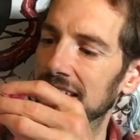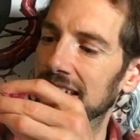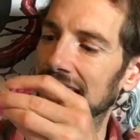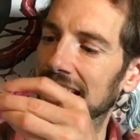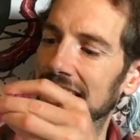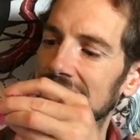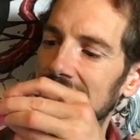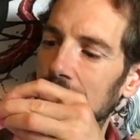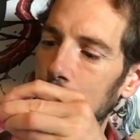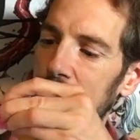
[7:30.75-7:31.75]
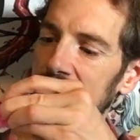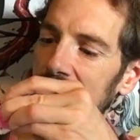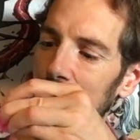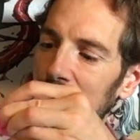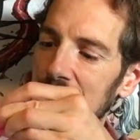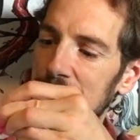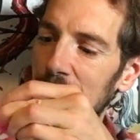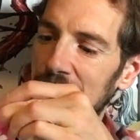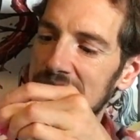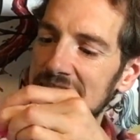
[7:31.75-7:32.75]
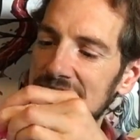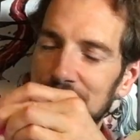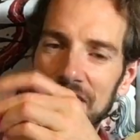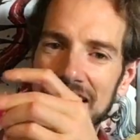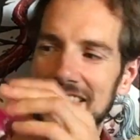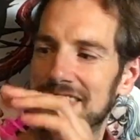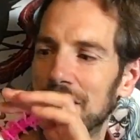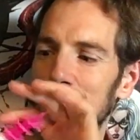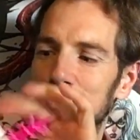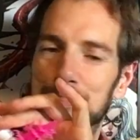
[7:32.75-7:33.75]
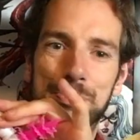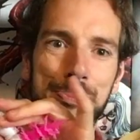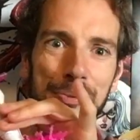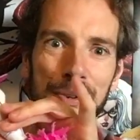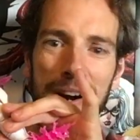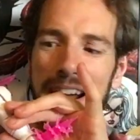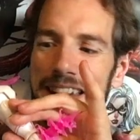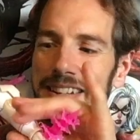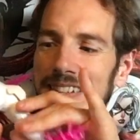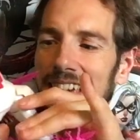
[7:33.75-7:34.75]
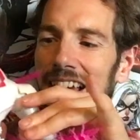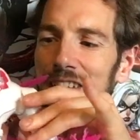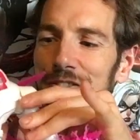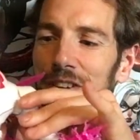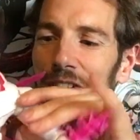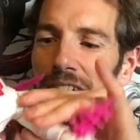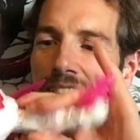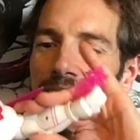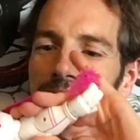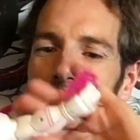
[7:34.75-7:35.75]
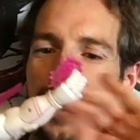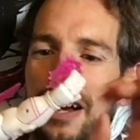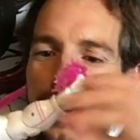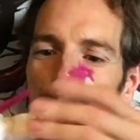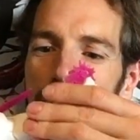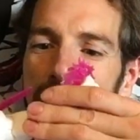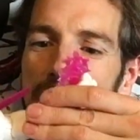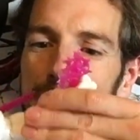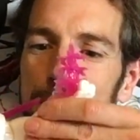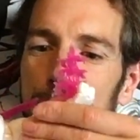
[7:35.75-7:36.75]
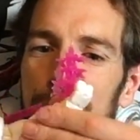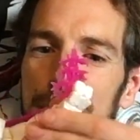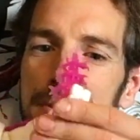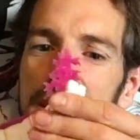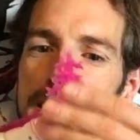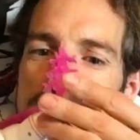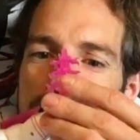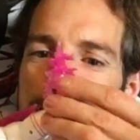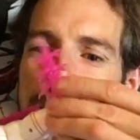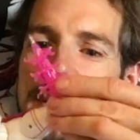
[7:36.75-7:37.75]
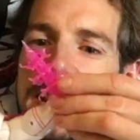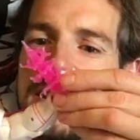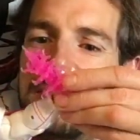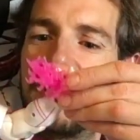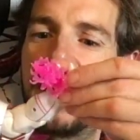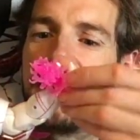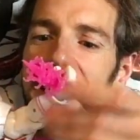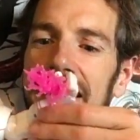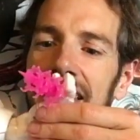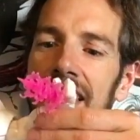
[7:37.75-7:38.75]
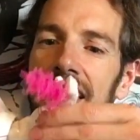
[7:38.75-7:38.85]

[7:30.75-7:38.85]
And I'll put the other one on as well, because these effects are so bright and colourful. Uh, I want to have them both. So maybe he's firing...